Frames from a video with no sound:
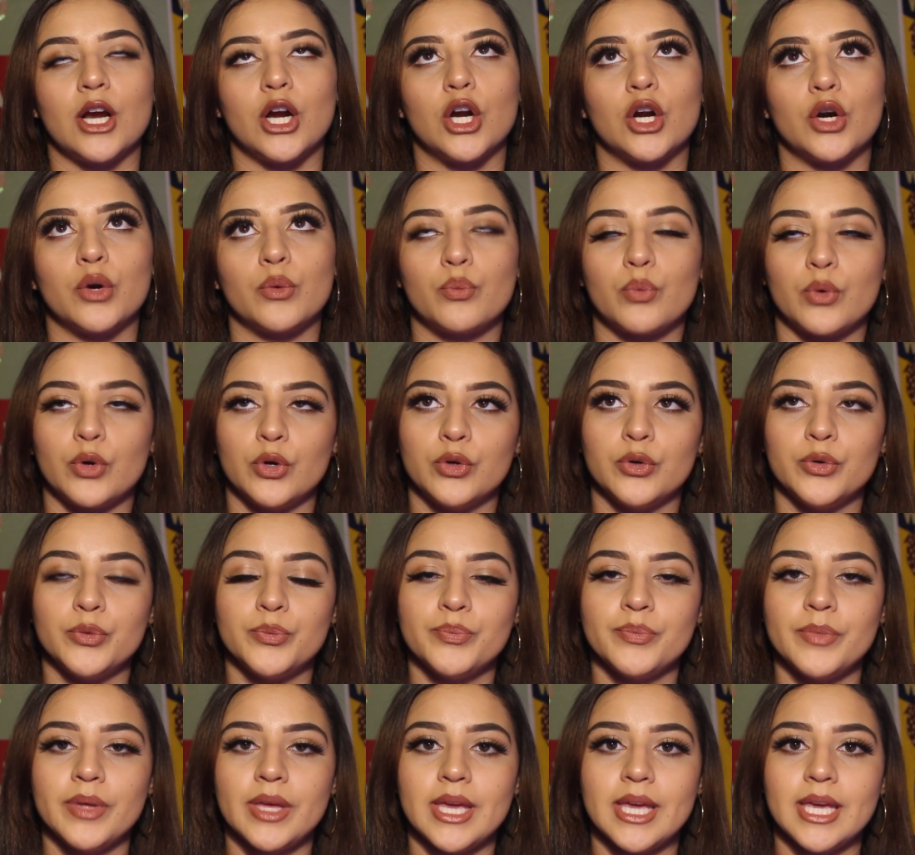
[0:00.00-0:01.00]
her
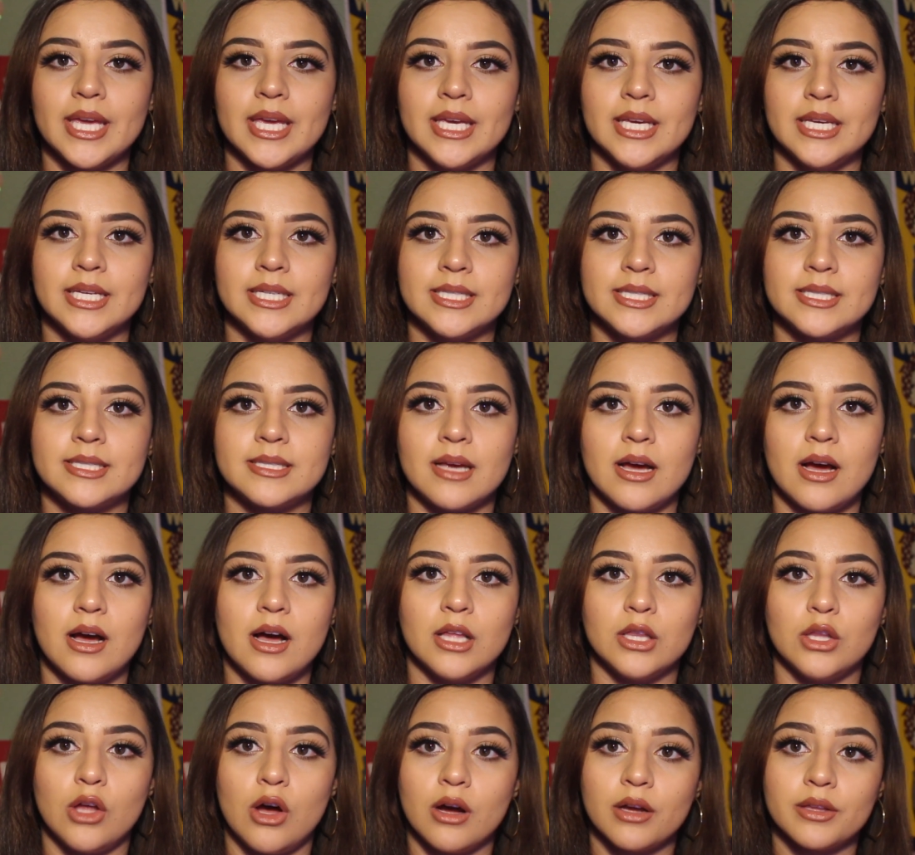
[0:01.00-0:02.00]
room is
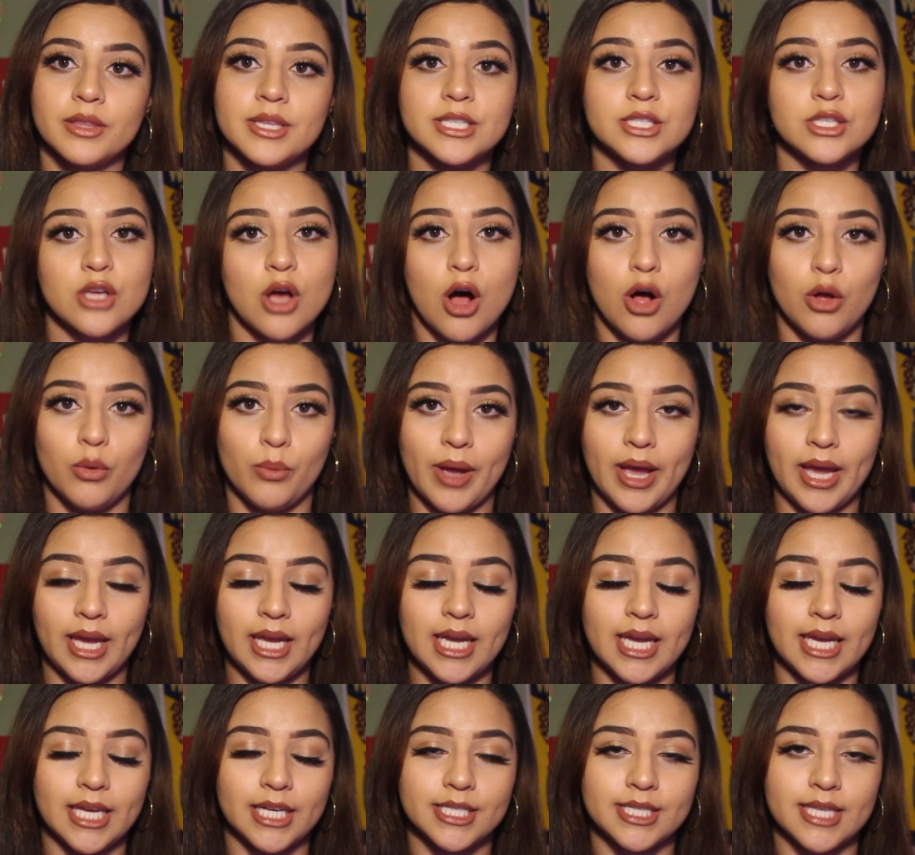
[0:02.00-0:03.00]
along this
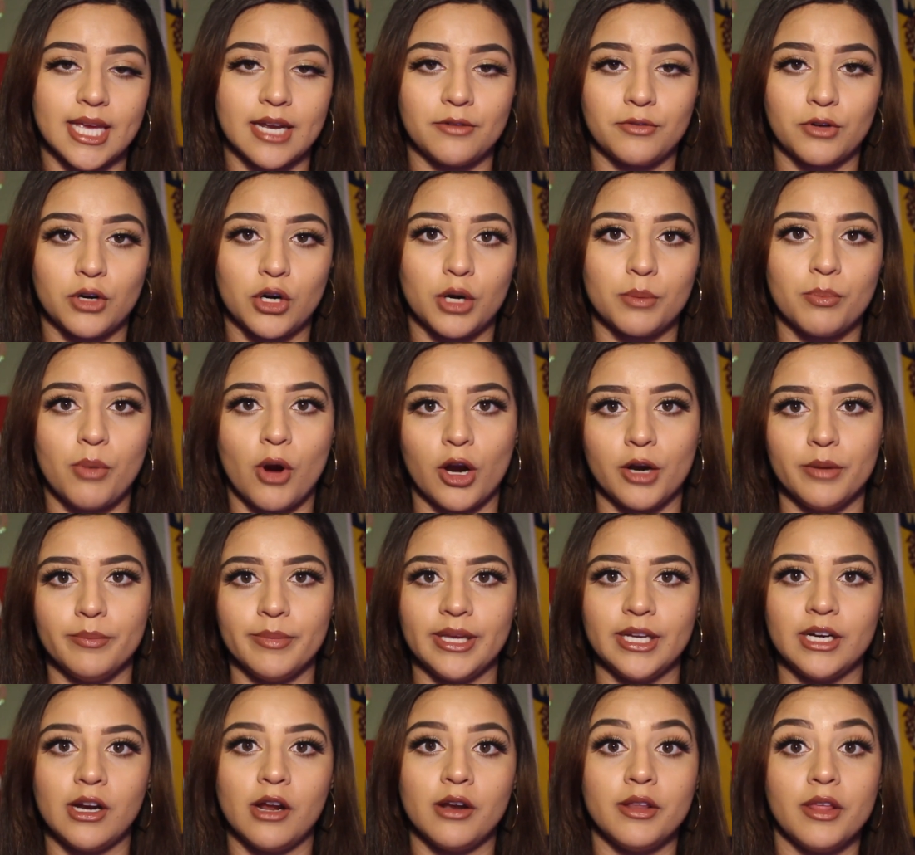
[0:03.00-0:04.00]
hallway inside of her
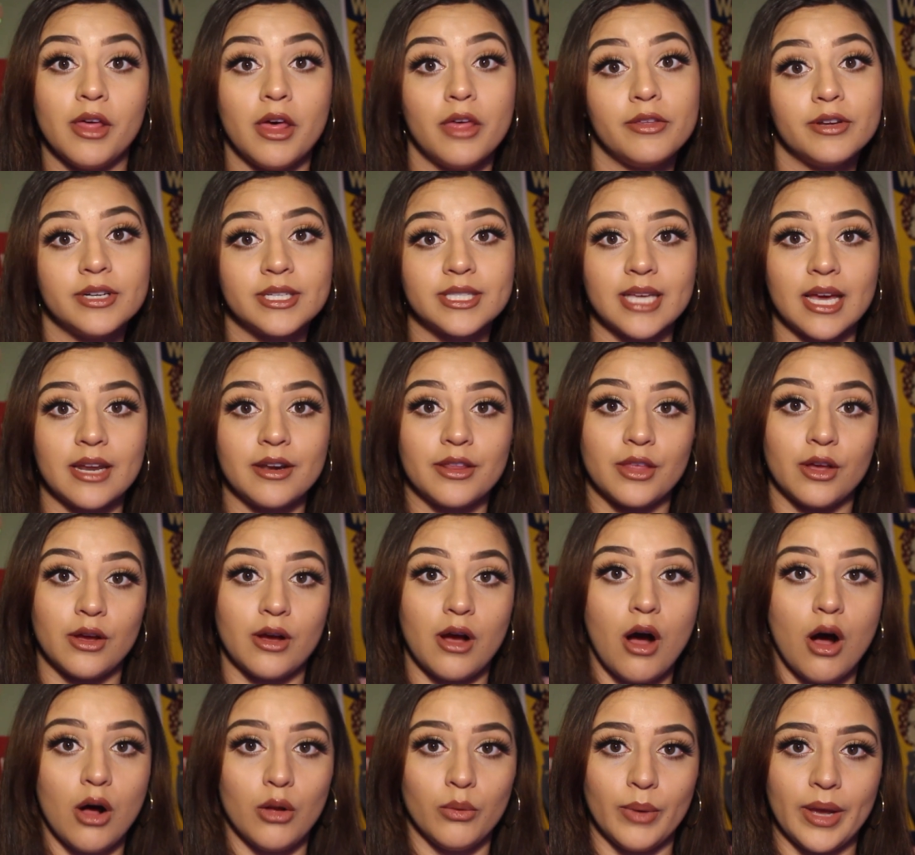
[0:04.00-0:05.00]
apartment. On the other side of the
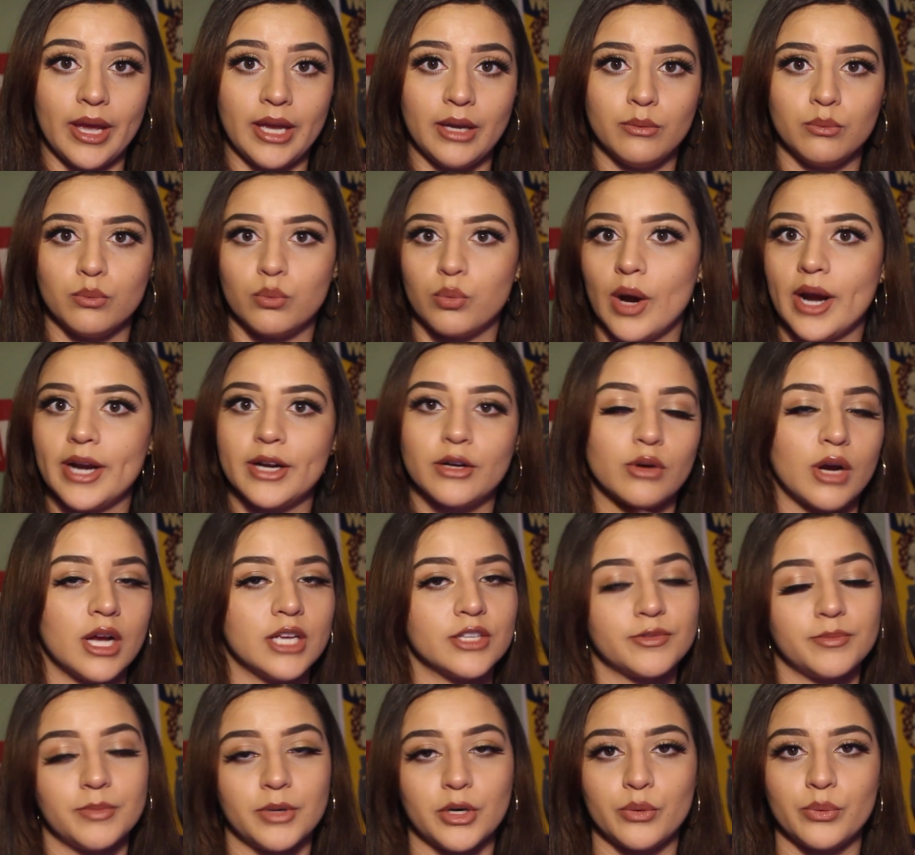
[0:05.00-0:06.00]
hallway, right
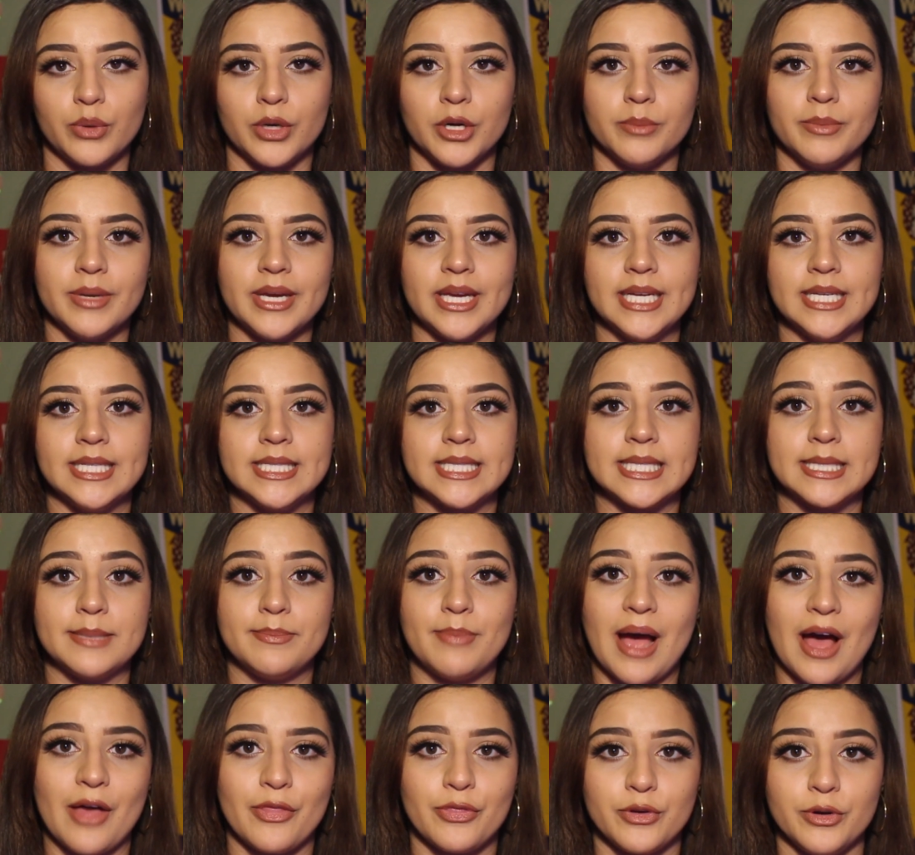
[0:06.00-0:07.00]
across from her room, is the
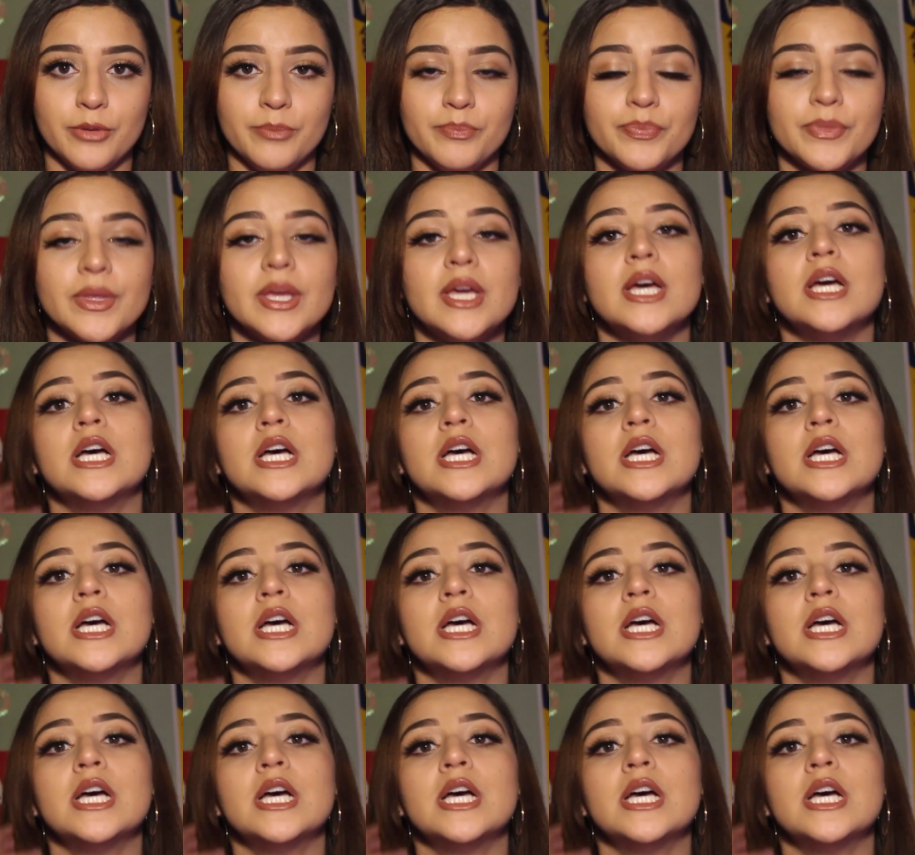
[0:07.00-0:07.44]
bathroom.